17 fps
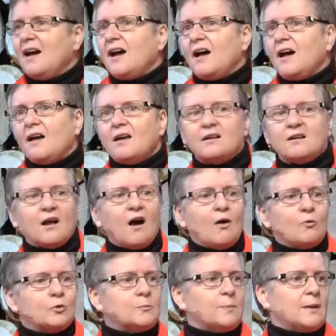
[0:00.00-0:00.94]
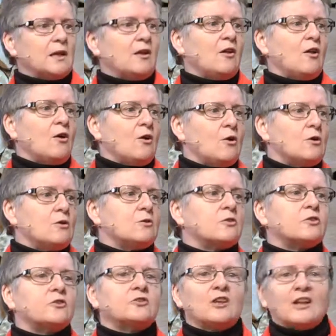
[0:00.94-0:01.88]
And I would be
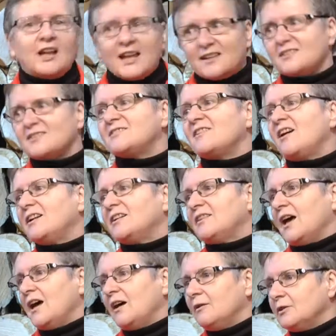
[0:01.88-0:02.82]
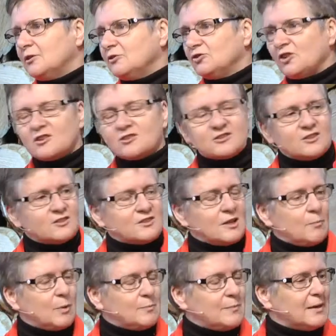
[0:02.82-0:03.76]
loath to let the side down, and just because
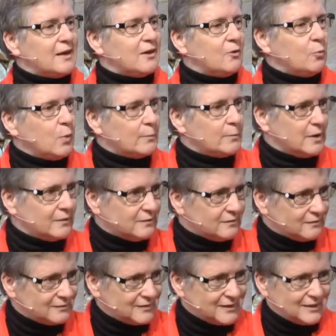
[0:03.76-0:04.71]
I'm a mere woman,